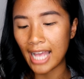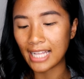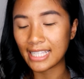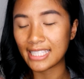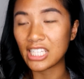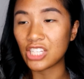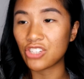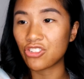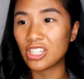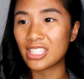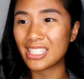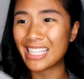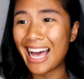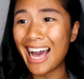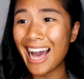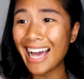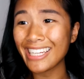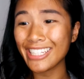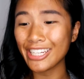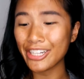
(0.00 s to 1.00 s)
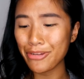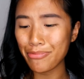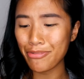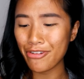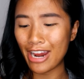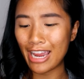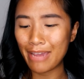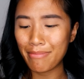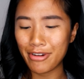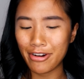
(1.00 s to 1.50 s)
Anti-Crease Eyeshadow
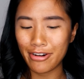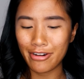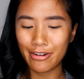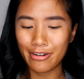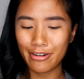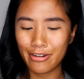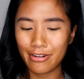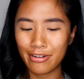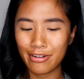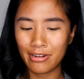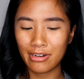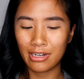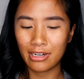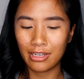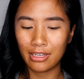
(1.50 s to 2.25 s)
Primer.